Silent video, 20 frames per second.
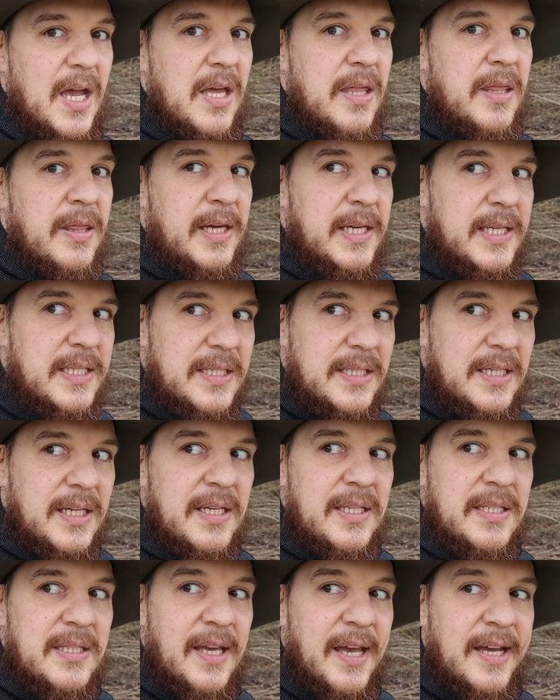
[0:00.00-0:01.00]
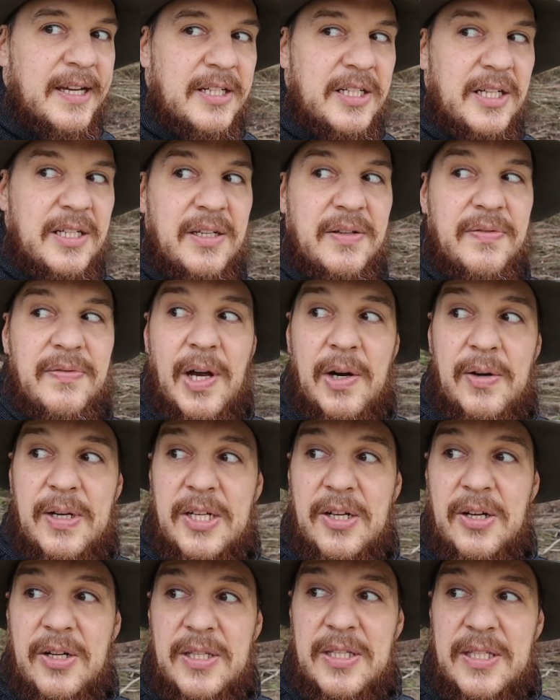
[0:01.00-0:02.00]
This is actually very
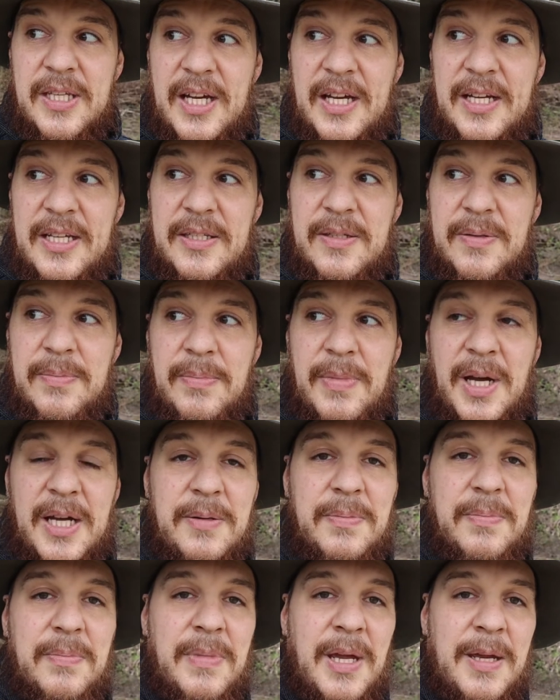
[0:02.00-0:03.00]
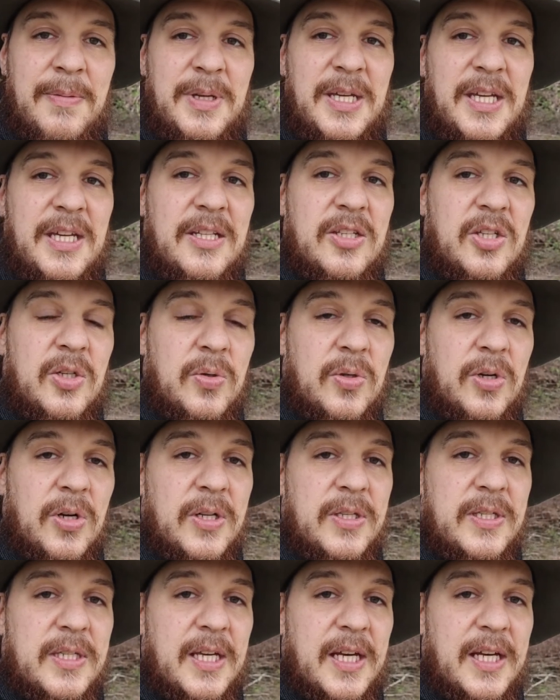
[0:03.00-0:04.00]
concise, maybe too
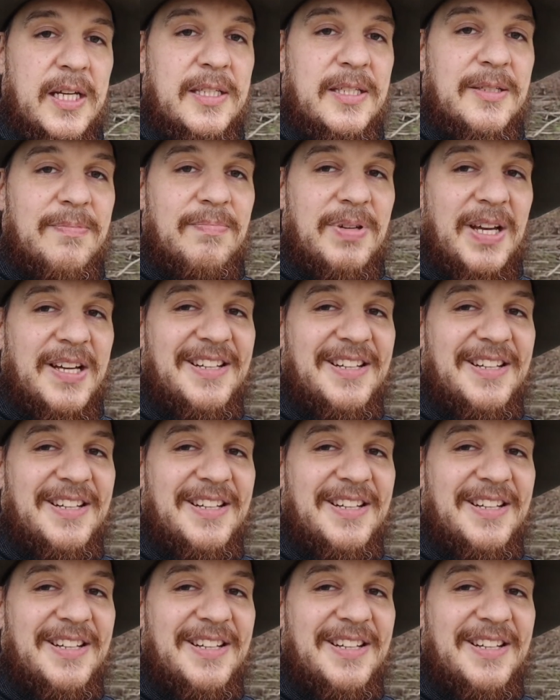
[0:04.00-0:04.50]
concise.